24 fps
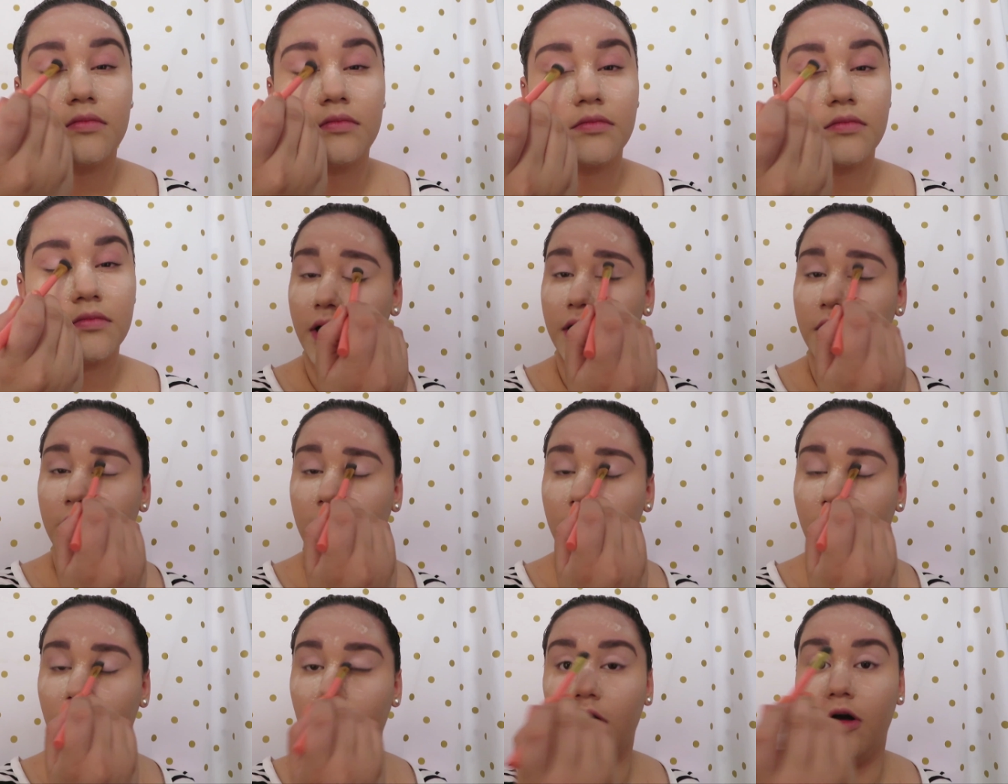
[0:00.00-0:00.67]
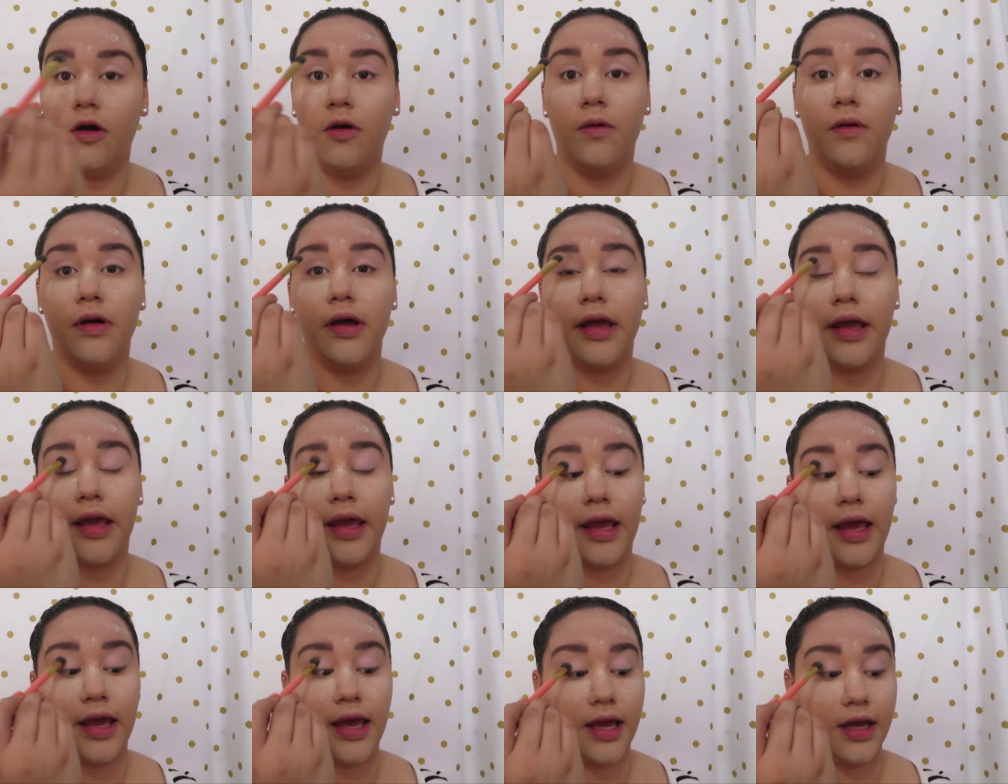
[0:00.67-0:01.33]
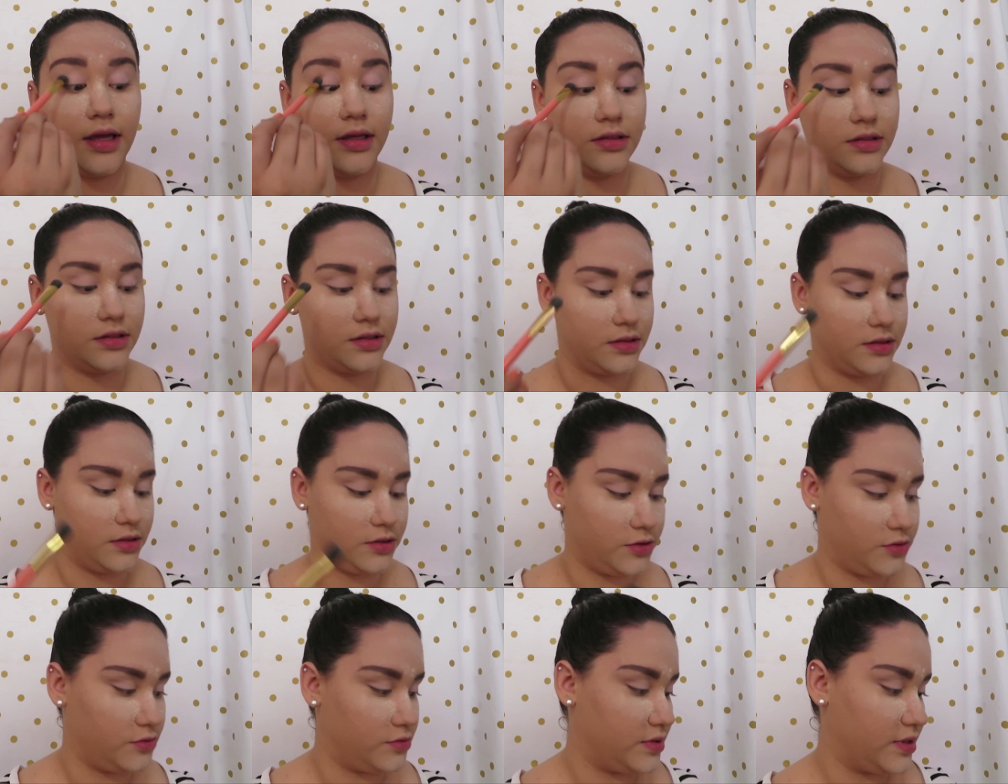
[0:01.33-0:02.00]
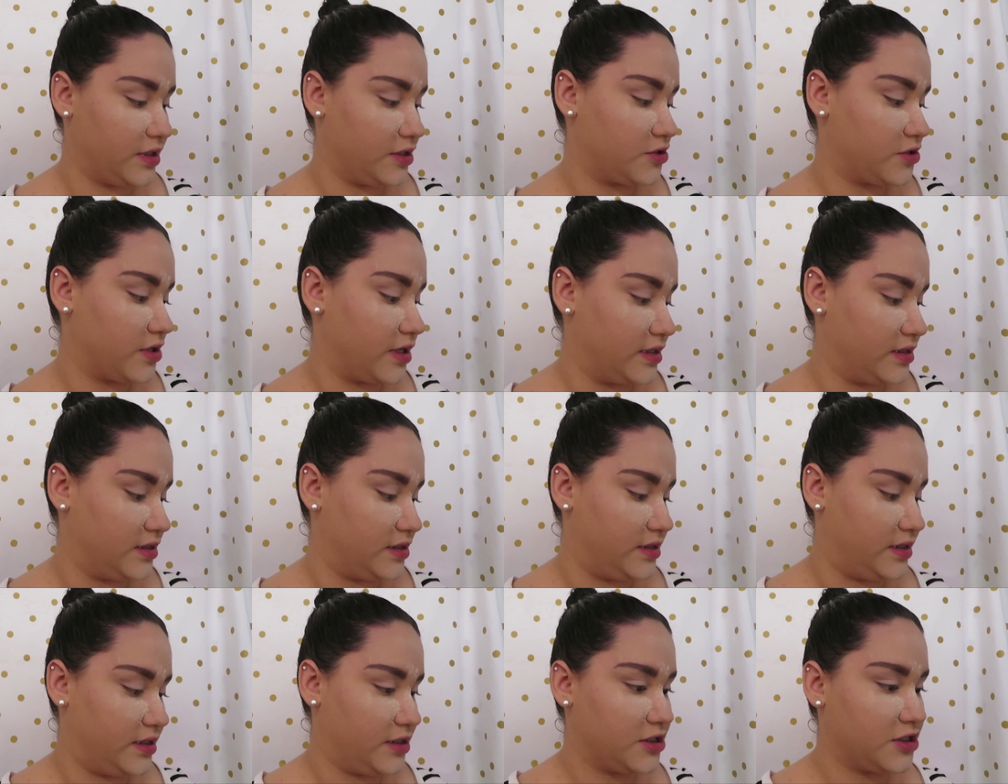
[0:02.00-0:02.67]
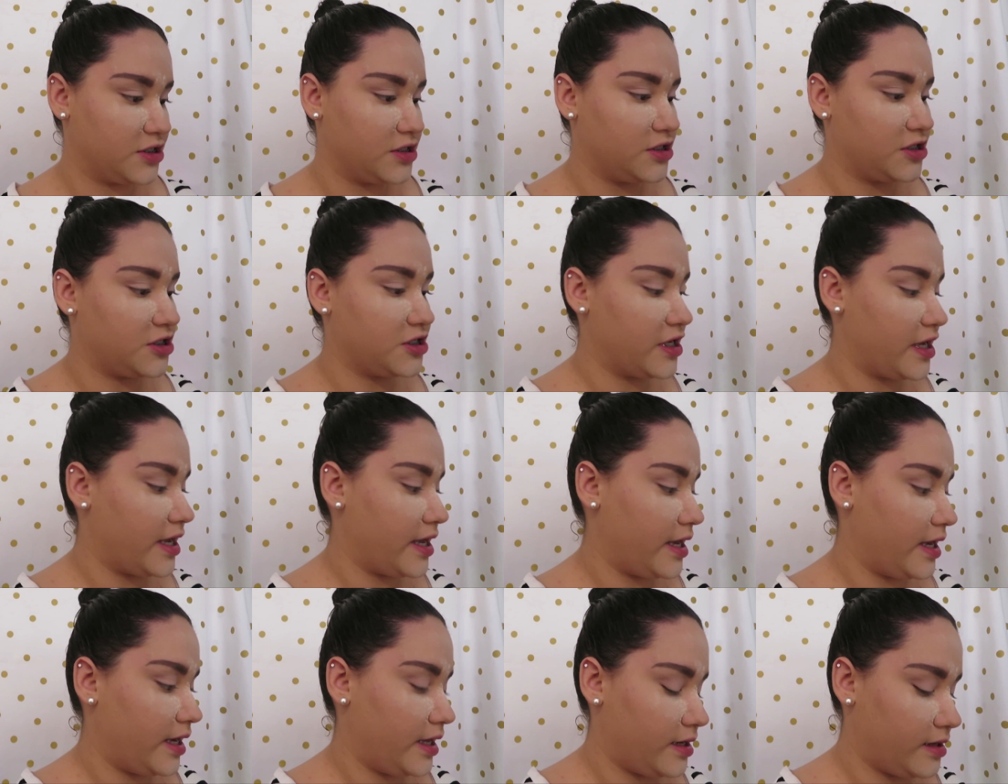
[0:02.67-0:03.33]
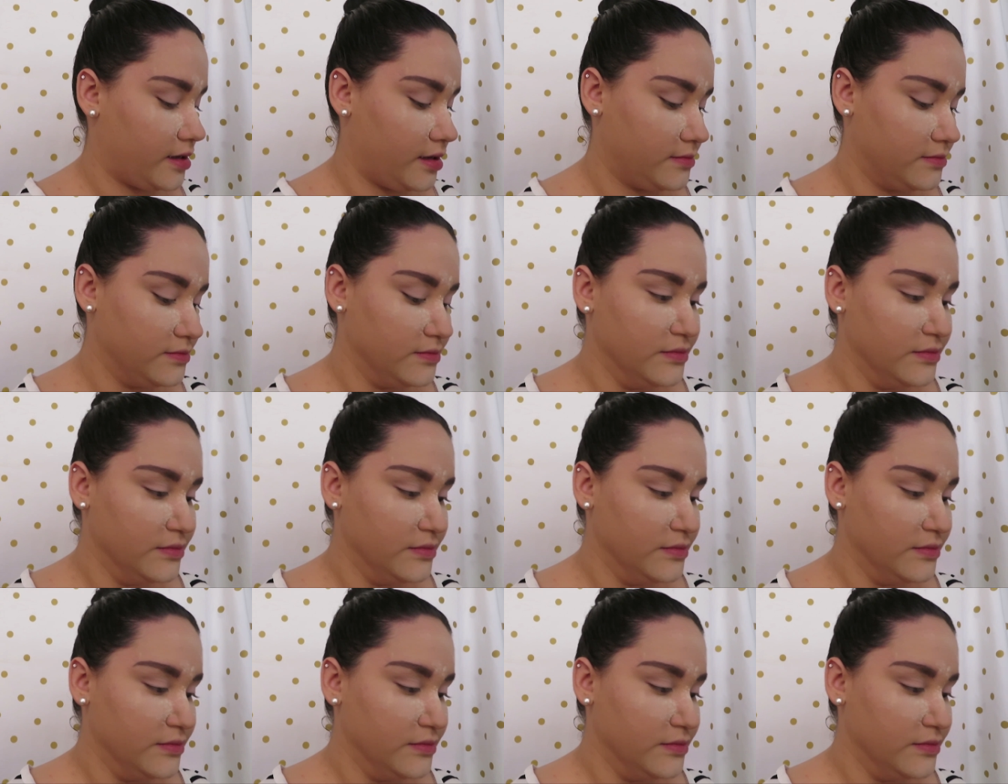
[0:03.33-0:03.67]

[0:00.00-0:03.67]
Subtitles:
I'm going to go and use a transition shade.